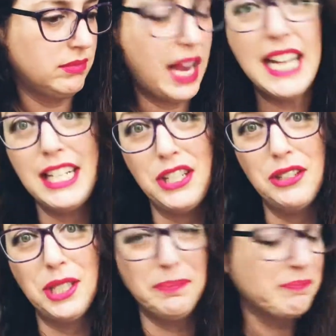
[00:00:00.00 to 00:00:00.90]
18
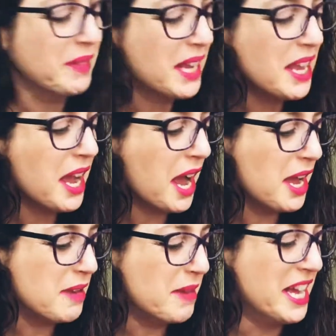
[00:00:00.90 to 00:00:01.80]
years.
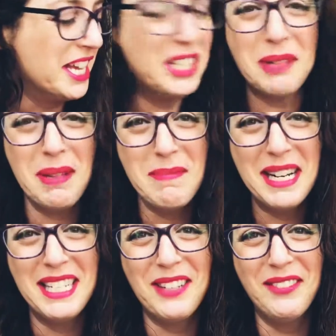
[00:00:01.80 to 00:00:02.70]
It took me a
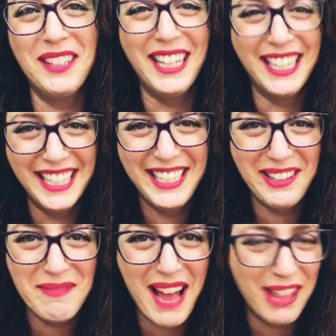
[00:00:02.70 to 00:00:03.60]
minute to do
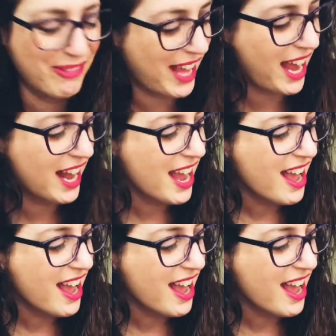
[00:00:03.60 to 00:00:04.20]
the math for that.